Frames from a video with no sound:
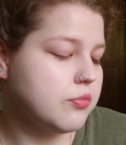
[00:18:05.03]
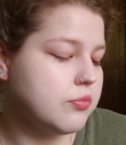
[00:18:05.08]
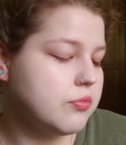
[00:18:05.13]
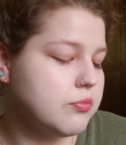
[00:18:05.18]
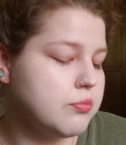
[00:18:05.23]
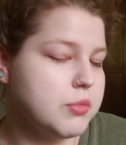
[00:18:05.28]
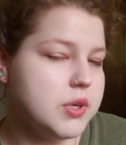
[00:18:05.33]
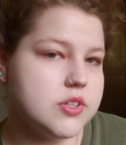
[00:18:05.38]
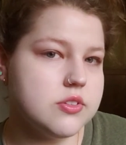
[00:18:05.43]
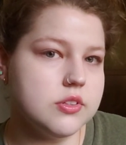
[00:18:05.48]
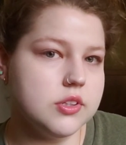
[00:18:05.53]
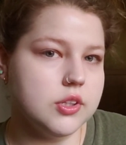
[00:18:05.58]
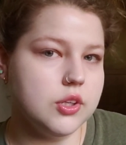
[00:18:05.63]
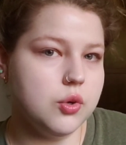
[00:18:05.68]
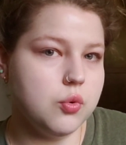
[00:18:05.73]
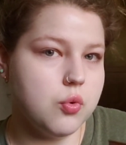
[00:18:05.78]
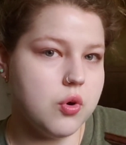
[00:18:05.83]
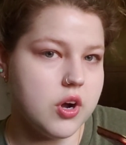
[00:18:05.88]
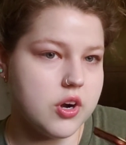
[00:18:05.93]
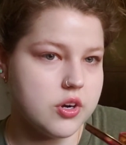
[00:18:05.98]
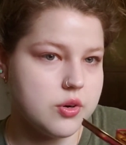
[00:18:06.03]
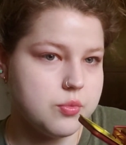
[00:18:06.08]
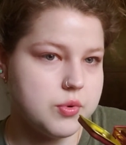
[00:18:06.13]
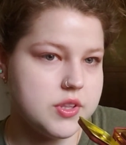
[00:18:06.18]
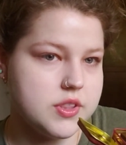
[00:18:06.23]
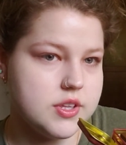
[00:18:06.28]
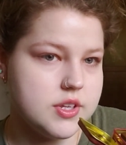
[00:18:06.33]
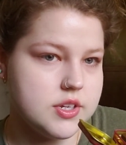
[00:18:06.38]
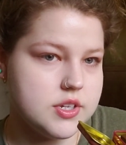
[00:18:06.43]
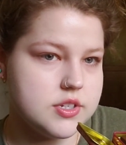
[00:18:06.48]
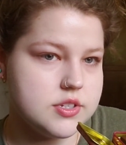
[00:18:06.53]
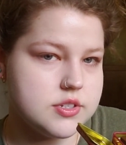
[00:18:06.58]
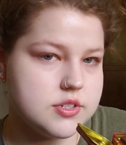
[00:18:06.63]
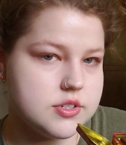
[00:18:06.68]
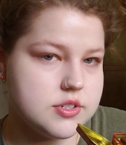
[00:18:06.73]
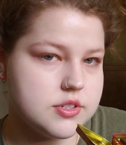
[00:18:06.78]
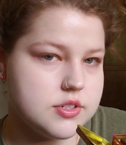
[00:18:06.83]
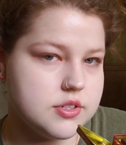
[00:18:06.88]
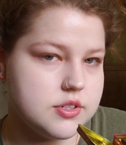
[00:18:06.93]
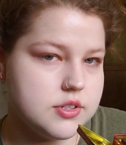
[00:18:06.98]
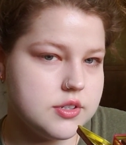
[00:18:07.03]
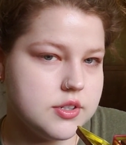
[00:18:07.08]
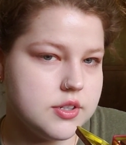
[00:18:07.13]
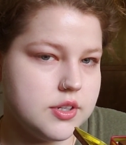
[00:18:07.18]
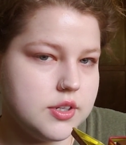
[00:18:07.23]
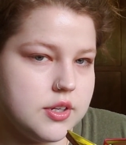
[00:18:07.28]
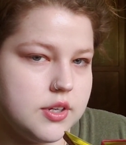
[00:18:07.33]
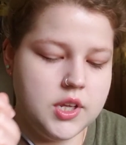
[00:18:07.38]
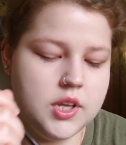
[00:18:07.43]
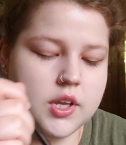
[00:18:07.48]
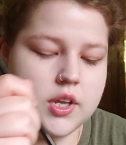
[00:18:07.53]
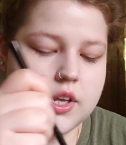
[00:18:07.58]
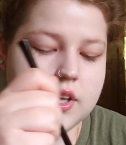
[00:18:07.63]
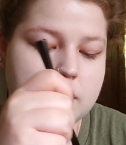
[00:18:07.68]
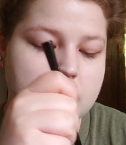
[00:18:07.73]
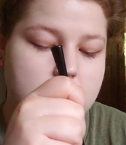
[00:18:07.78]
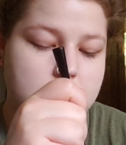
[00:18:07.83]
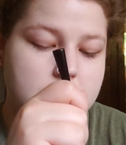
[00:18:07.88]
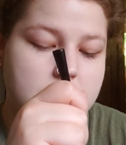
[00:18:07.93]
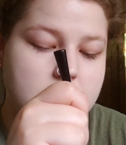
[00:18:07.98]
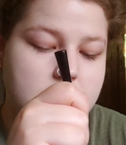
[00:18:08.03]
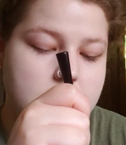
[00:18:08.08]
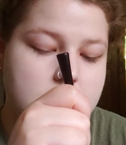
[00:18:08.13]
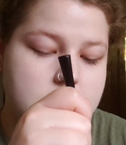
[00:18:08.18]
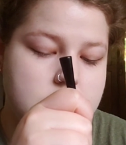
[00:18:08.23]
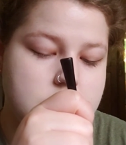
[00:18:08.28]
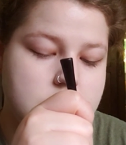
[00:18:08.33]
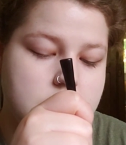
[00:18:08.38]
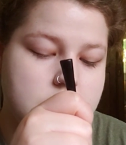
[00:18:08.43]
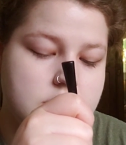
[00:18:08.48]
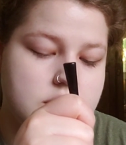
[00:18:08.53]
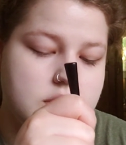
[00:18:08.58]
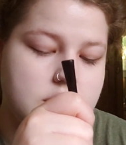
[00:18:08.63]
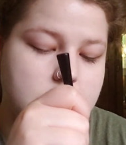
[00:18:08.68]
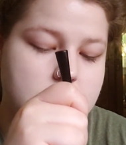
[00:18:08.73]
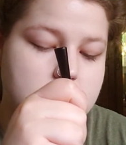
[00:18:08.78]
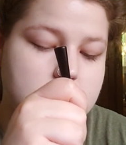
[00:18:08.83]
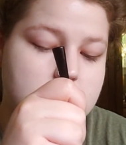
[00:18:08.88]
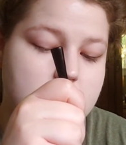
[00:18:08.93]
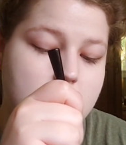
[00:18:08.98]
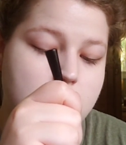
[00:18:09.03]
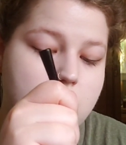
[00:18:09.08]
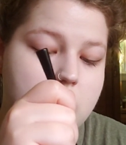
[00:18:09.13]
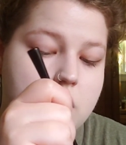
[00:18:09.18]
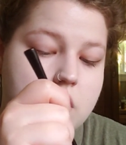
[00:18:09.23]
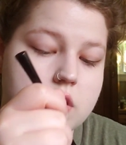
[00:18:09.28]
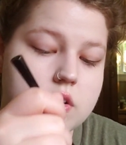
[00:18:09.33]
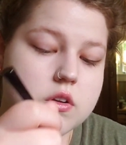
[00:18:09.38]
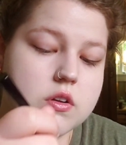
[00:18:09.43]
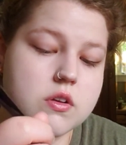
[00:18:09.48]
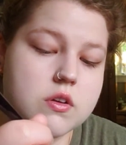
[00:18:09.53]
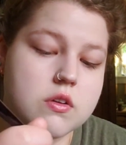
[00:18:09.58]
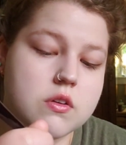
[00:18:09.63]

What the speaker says: mix a little water with this, and when I get it to the thickness I want,